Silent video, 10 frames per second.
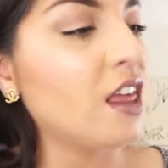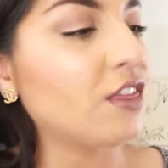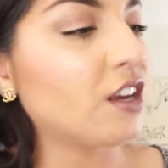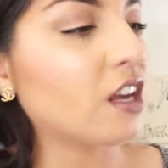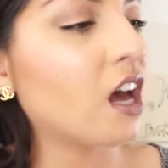
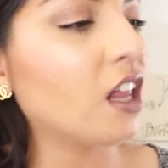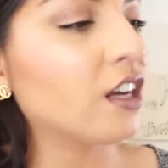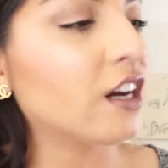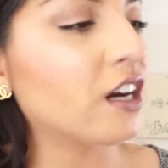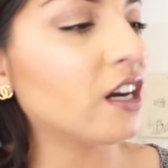The
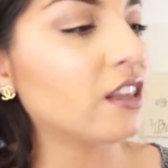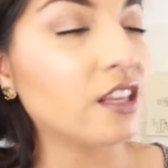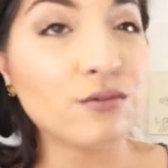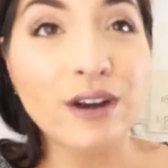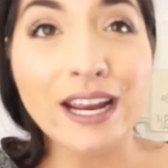color,
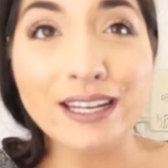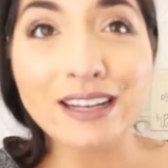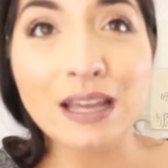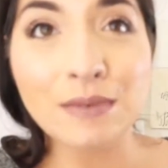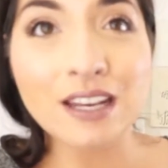the
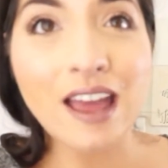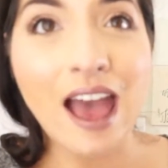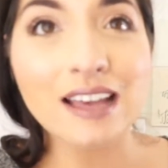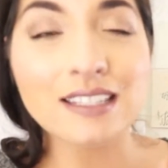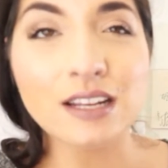writing, I mean,
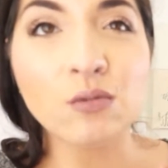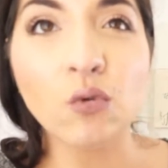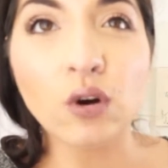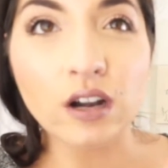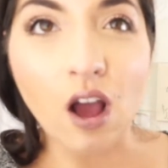hasn't
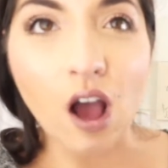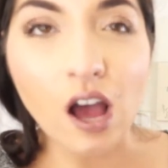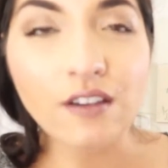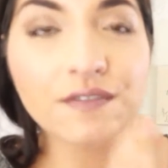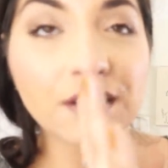worn off,